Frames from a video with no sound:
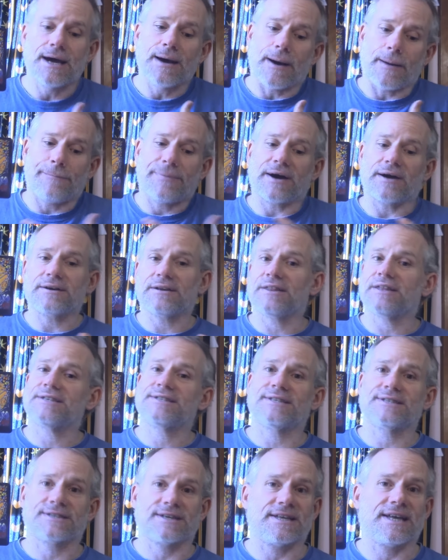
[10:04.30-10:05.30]
a part of
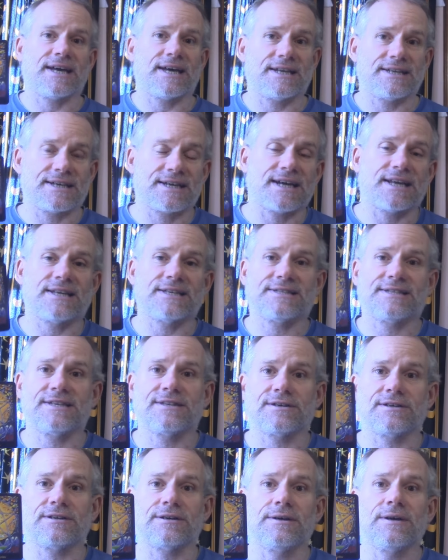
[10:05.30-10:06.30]
this is going to end again it's
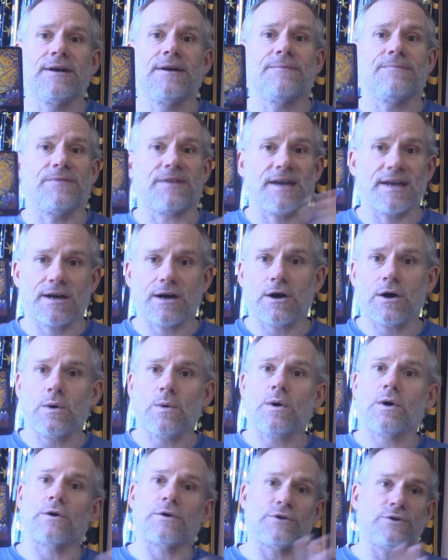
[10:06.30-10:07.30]
either they go
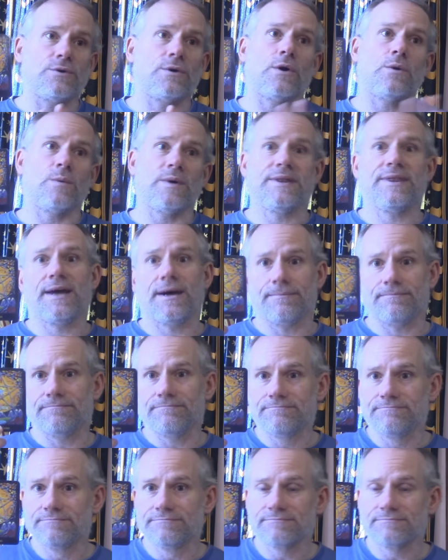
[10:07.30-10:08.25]
or you go with them